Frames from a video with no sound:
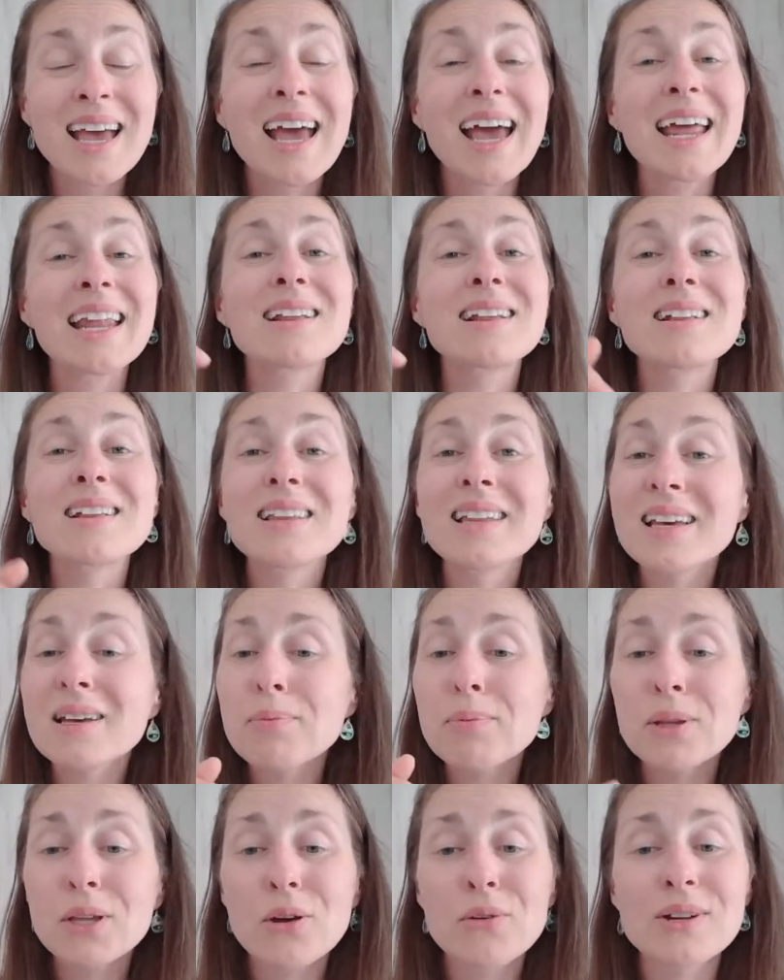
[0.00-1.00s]
and
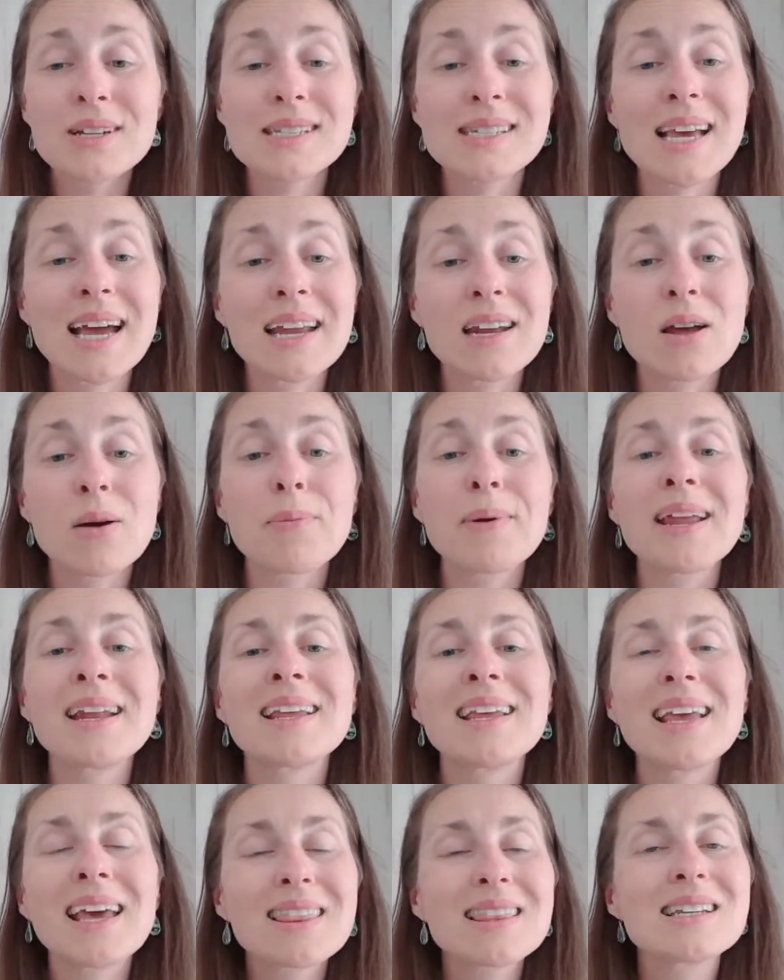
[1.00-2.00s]
click below to sign up
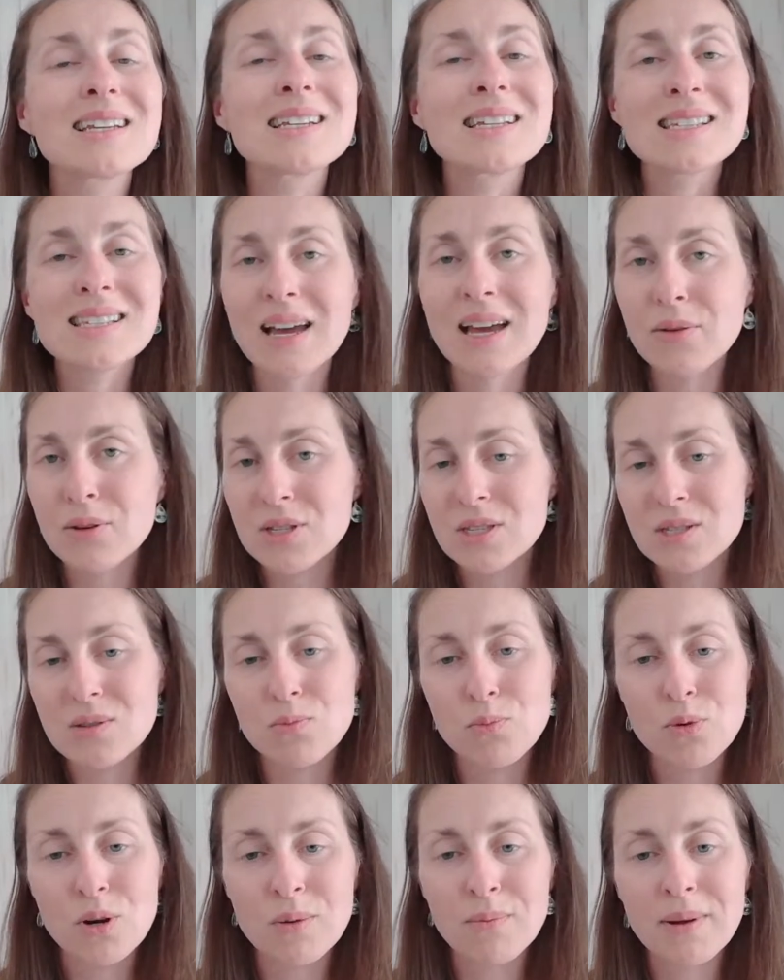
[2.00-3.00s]
and get the discounted
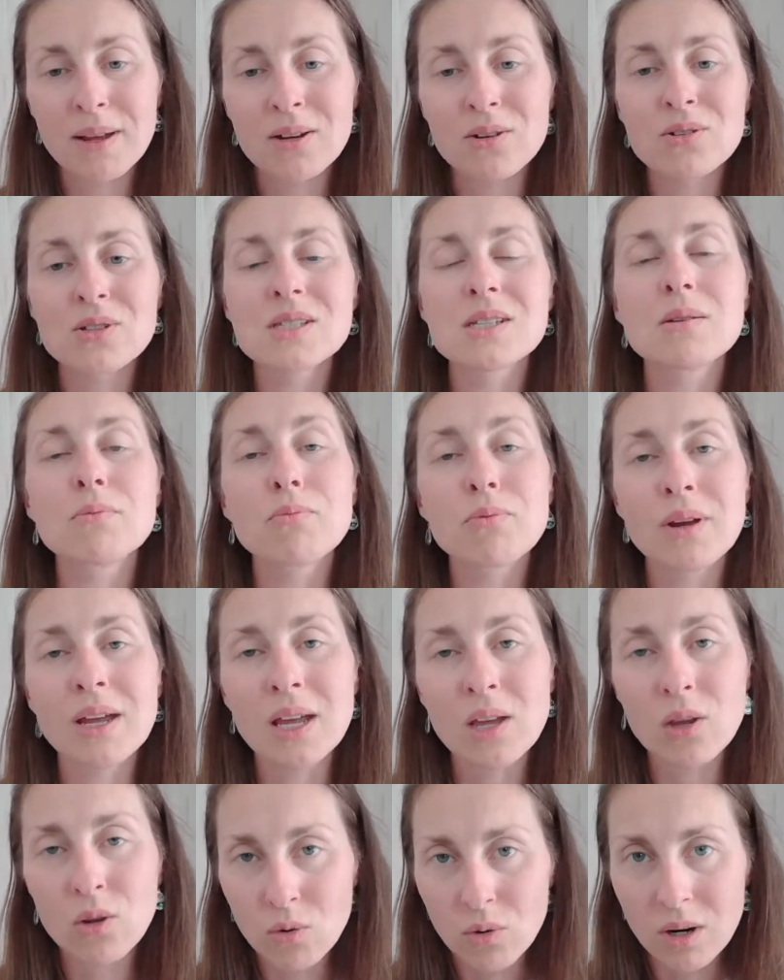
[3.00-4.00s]
support bundle to
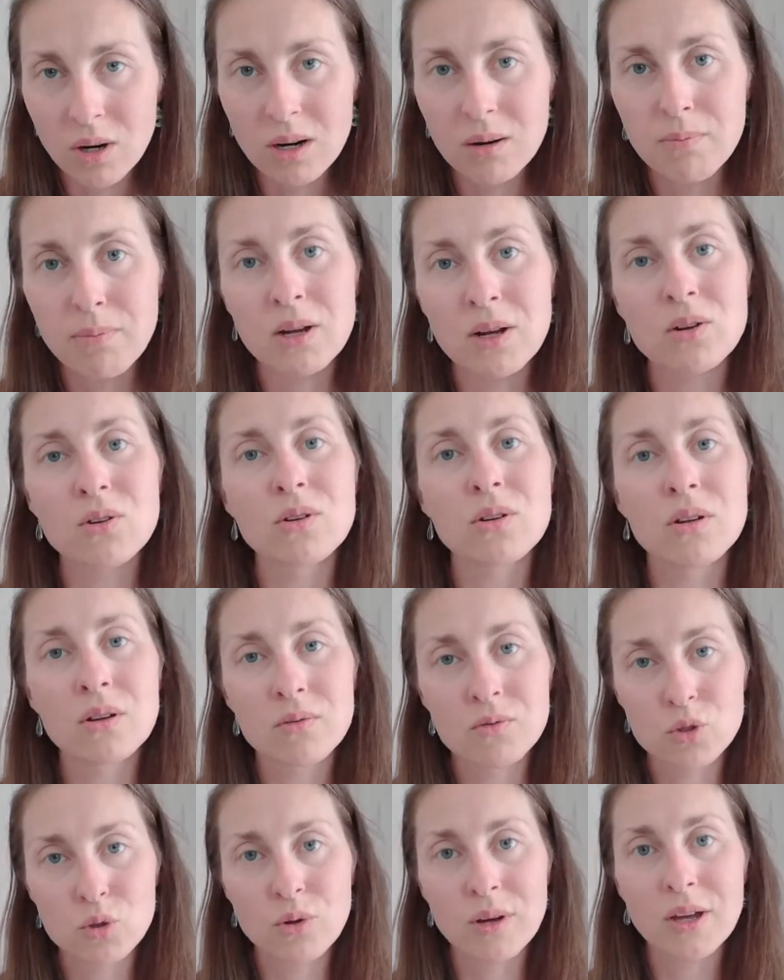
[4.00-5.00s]
bring your bundle
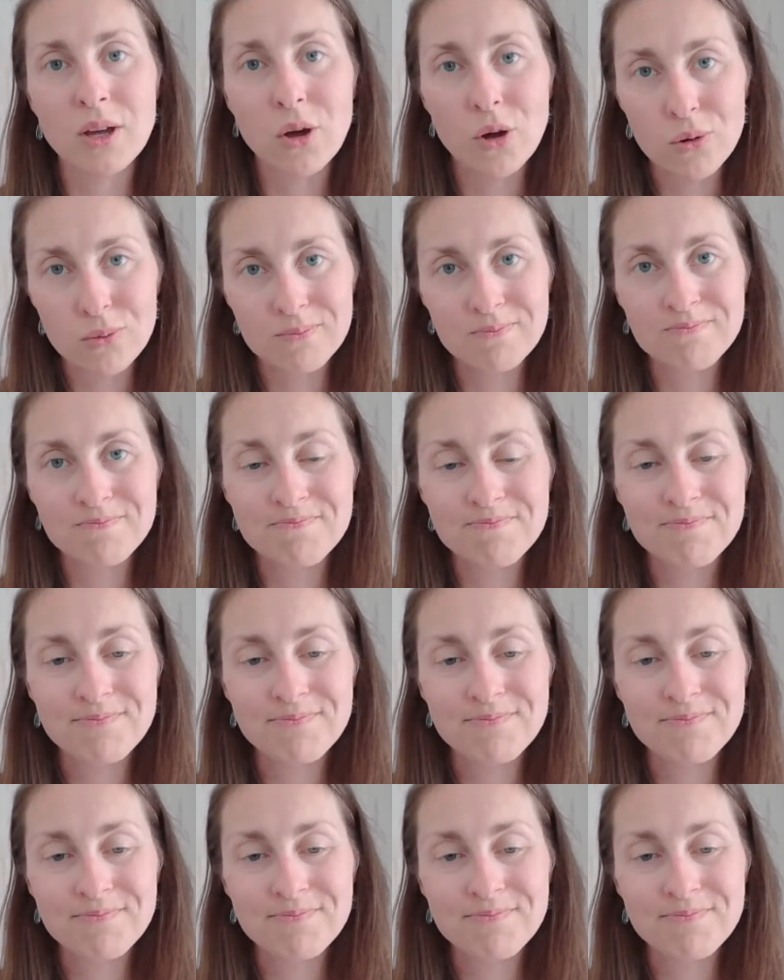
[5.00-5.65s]
of joy home.